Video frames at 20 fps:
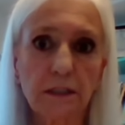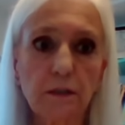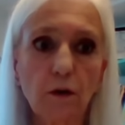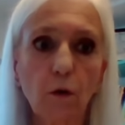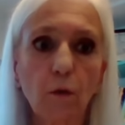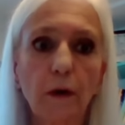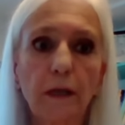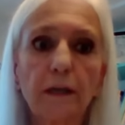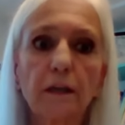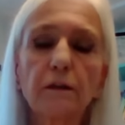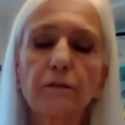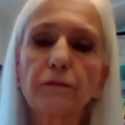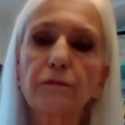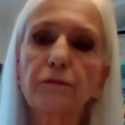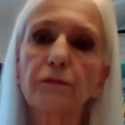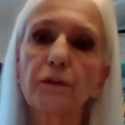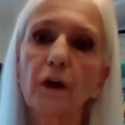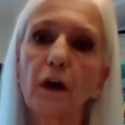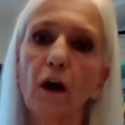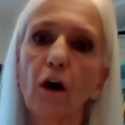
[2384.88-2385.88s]
So
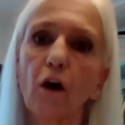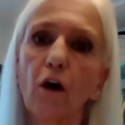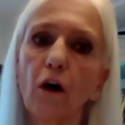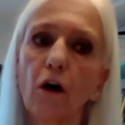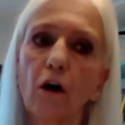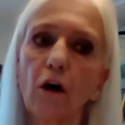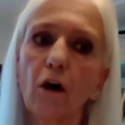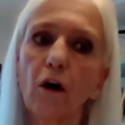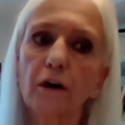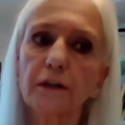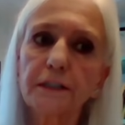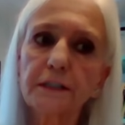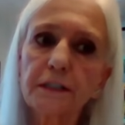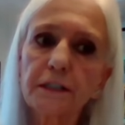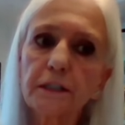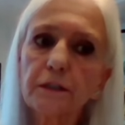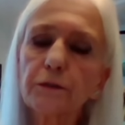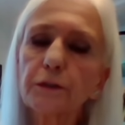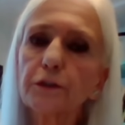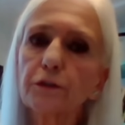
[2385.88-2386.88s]
if
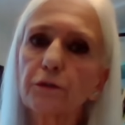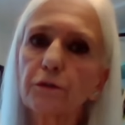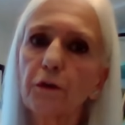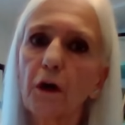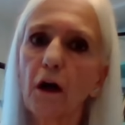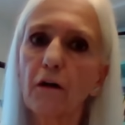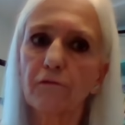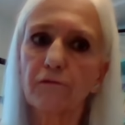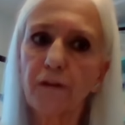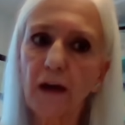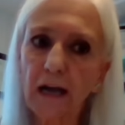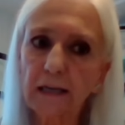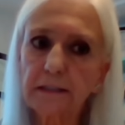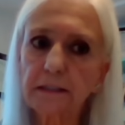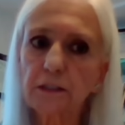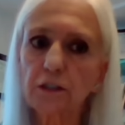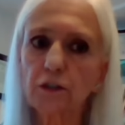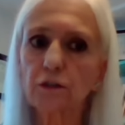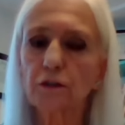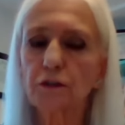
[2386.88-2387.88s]
arterial
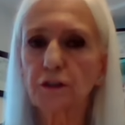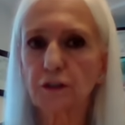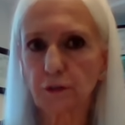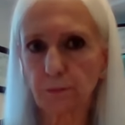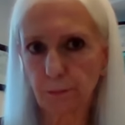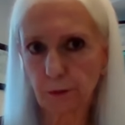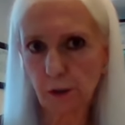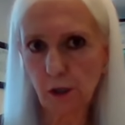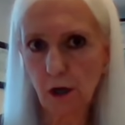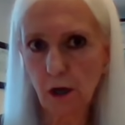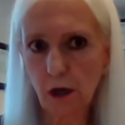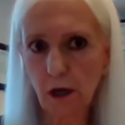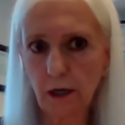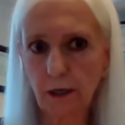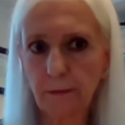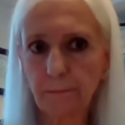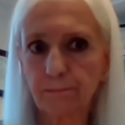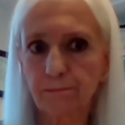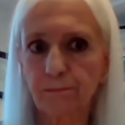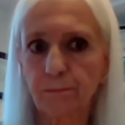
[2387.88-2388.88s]
vascular
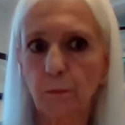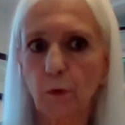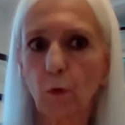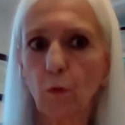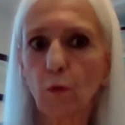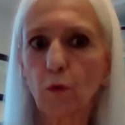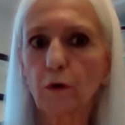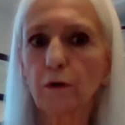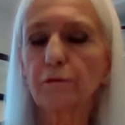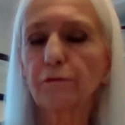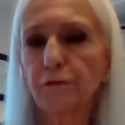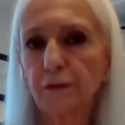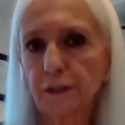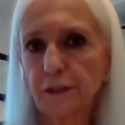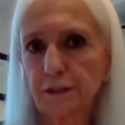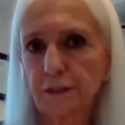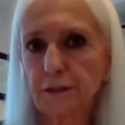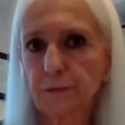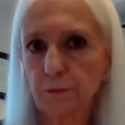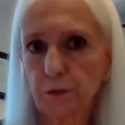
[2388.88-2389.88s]
supply or
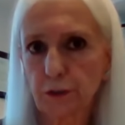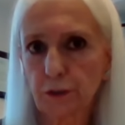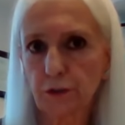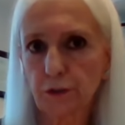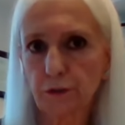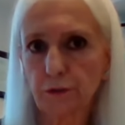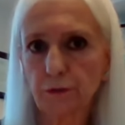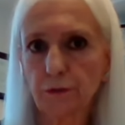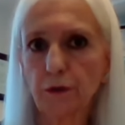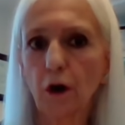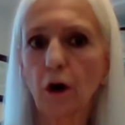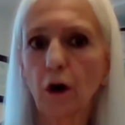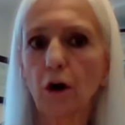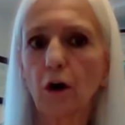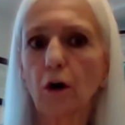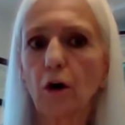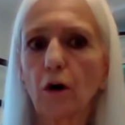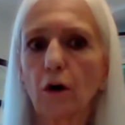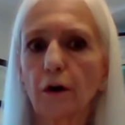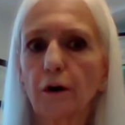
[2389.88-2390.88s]
venous return
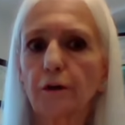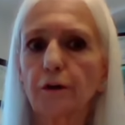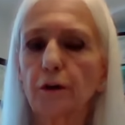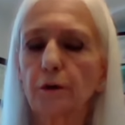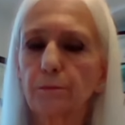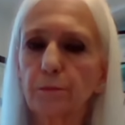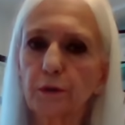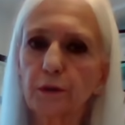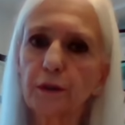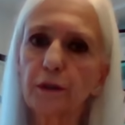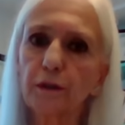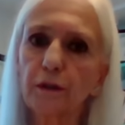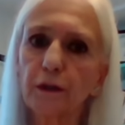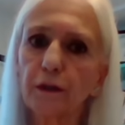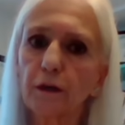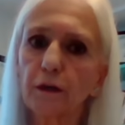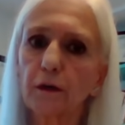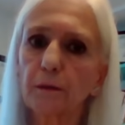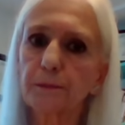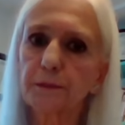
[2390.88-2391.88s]
are
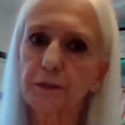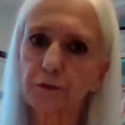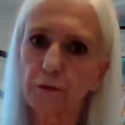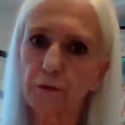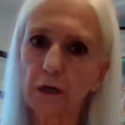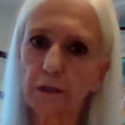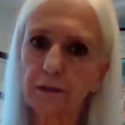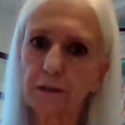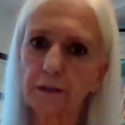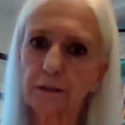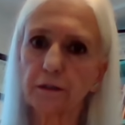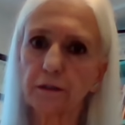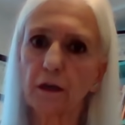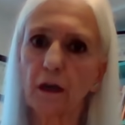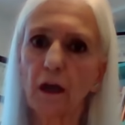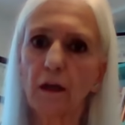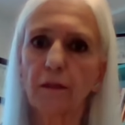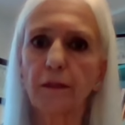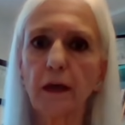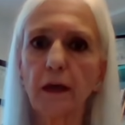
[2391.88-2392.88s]
completely
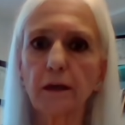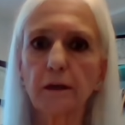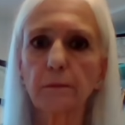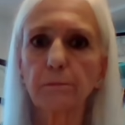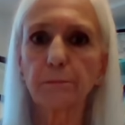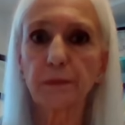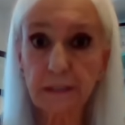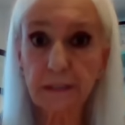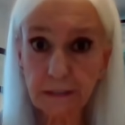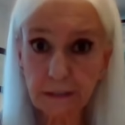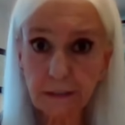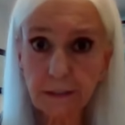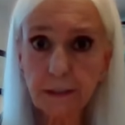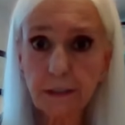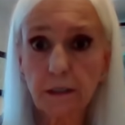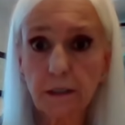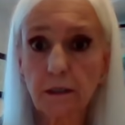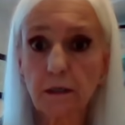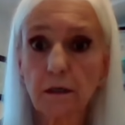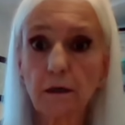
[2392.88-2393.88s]
obstructed, then
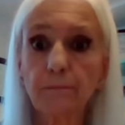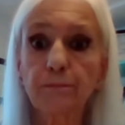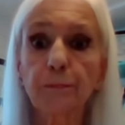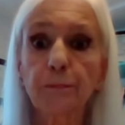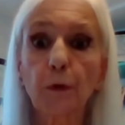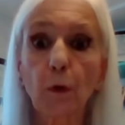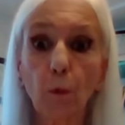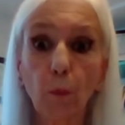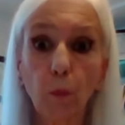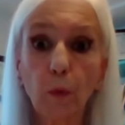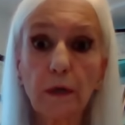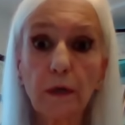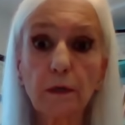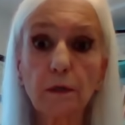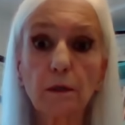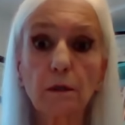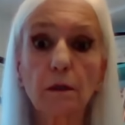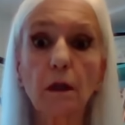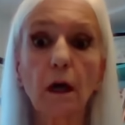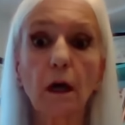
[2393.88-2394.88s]
petechia
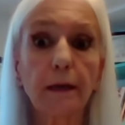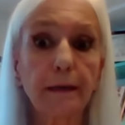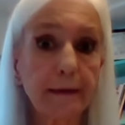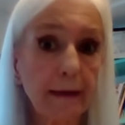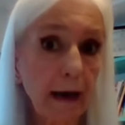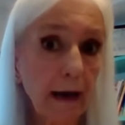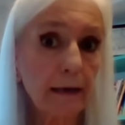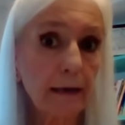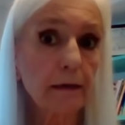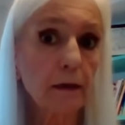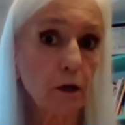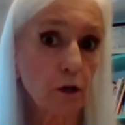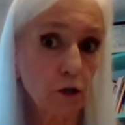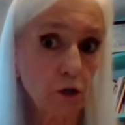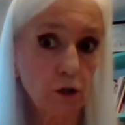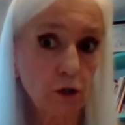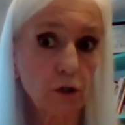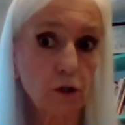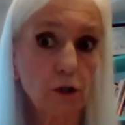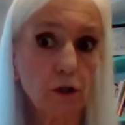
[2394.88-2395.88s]
will not
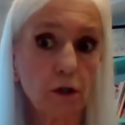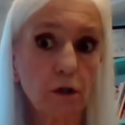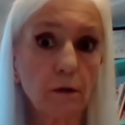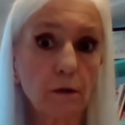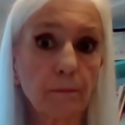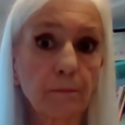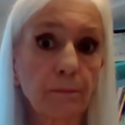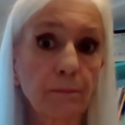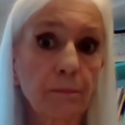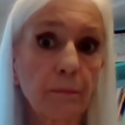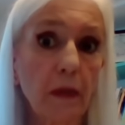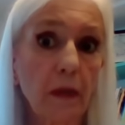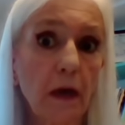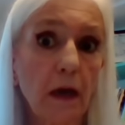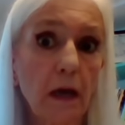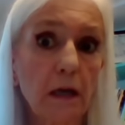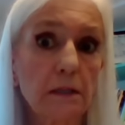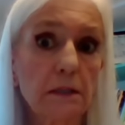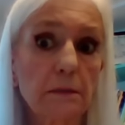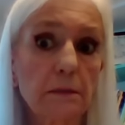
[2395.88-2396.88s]
occur
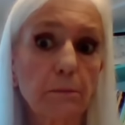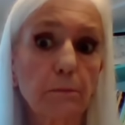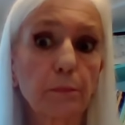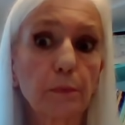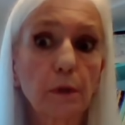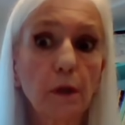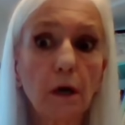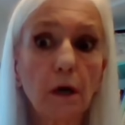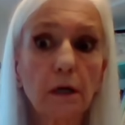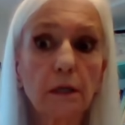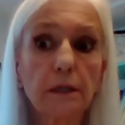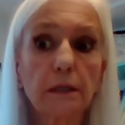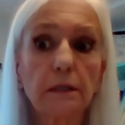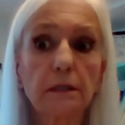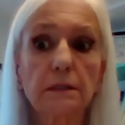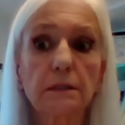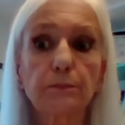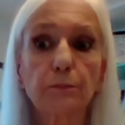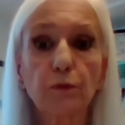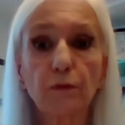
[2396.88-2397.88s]
as blood
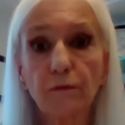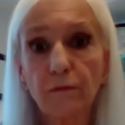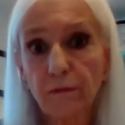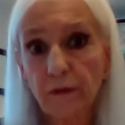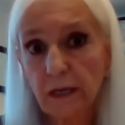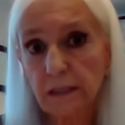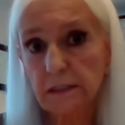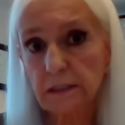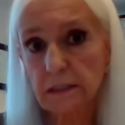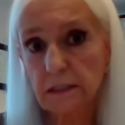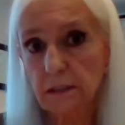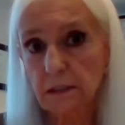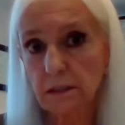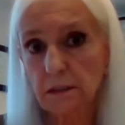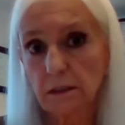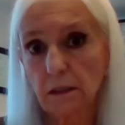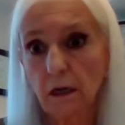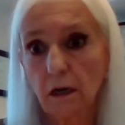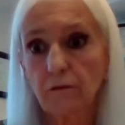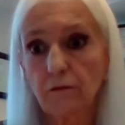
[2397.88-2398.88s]
is
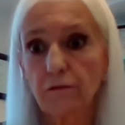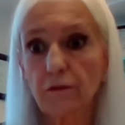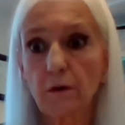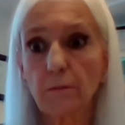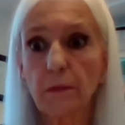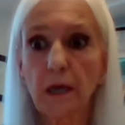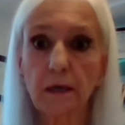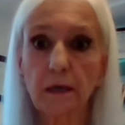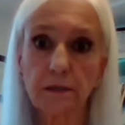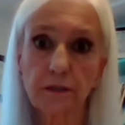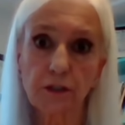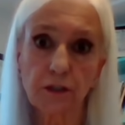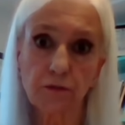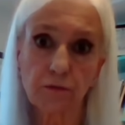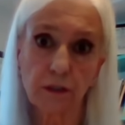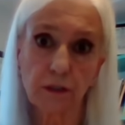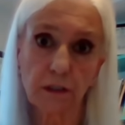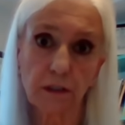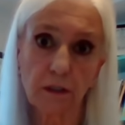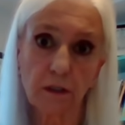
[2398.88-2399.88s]
prevented from
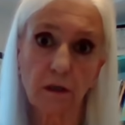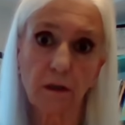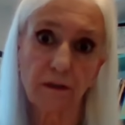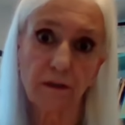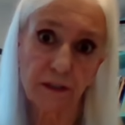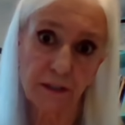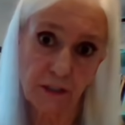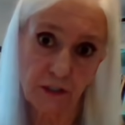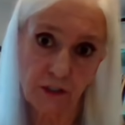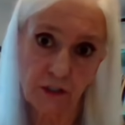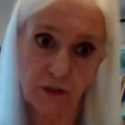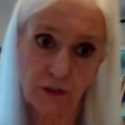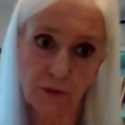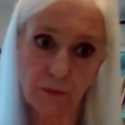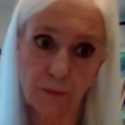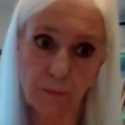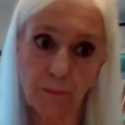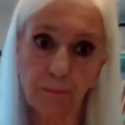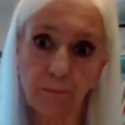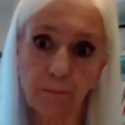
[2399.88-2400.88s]
entering the
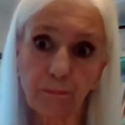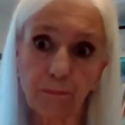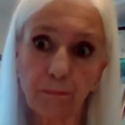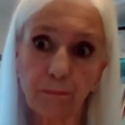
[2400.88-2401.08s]
tissue.